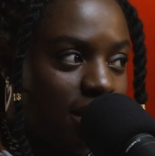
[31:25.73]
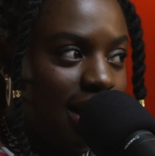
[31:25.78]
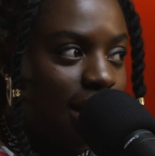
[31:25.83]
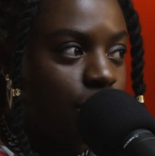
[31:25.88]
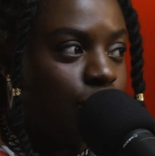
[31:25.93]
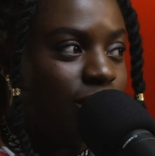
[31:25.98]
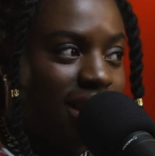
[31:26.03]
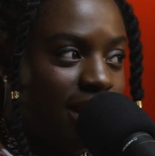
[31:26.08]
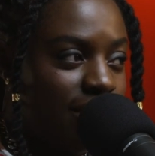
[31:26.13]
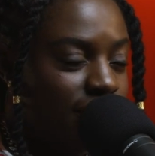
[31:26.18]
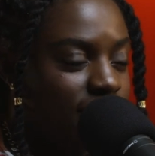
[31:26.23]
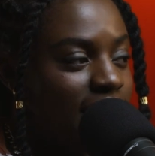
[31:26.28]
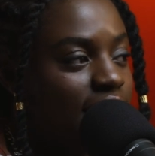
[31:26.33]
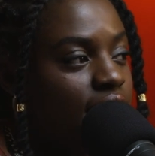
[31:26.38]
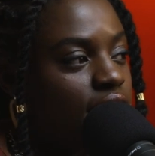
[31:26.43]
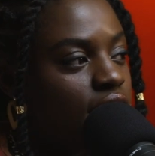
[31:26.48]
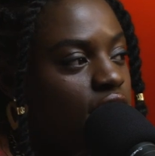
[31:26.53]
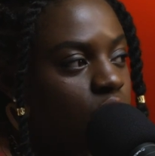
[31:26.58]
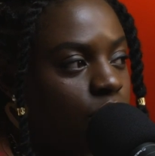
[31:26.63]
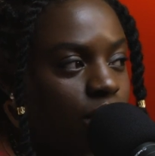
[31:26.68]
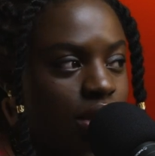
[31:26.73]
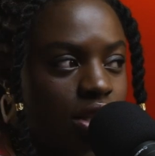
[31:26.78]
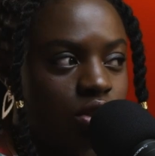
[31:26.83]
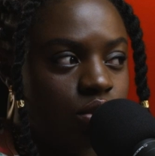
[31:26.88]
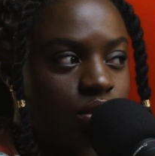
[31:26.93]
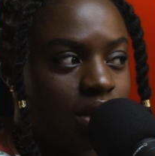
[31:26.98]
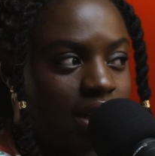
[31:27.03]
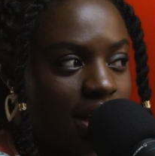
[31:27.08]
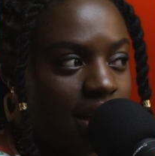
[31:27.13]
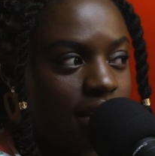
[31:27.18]
Like with anything you want to
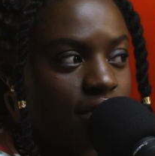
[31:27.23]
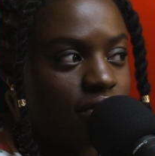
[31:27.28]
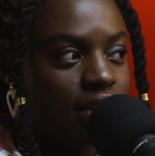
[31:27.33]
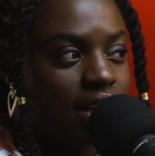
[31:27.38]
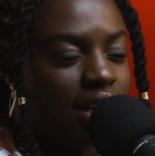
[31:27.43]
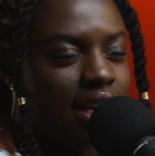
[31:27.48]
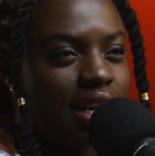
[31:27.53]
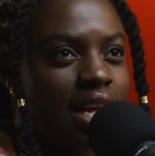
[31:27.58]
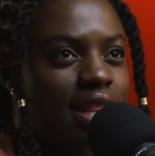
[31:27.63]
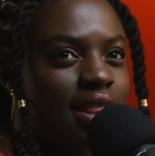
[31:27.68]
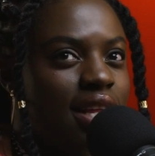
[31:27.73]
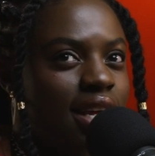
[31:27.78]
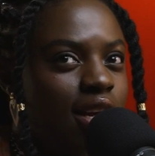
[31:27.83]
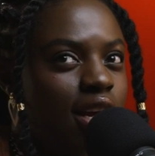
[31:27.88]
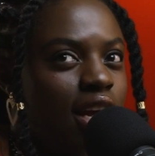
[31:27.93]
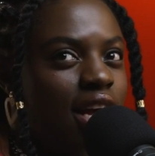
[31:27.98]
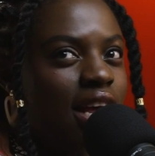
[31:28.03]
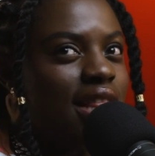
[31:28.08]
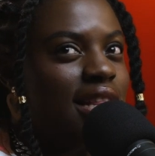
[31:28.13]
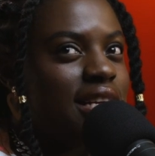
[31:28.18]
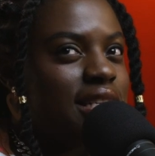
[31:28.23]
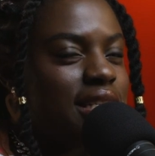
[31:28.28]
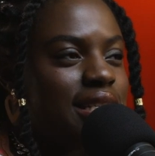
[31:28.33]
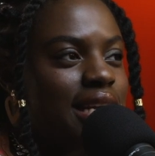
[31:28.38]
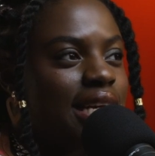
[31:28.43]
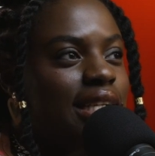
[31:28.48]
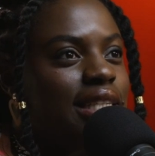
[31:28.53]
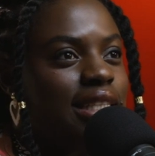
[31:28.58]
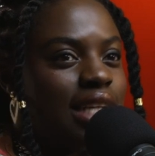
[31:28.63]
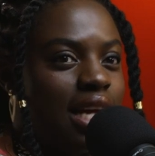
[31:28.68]
do in life, right? And I think there's this
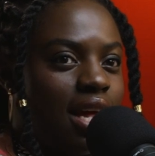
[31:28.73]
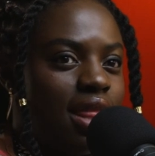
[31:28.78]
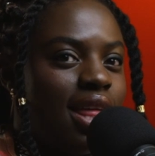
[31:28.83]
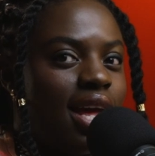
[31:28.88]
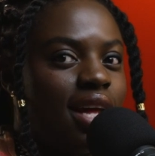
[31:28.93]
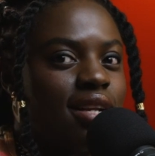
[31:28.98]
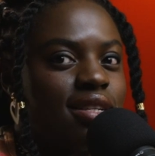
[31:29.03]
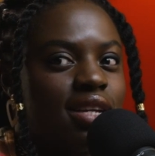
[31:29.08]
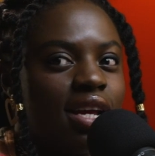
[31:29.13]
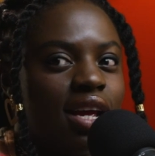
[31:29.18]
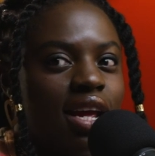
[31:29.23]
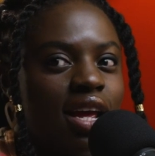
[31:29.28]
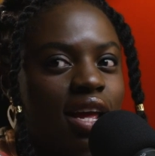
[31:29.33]
idea that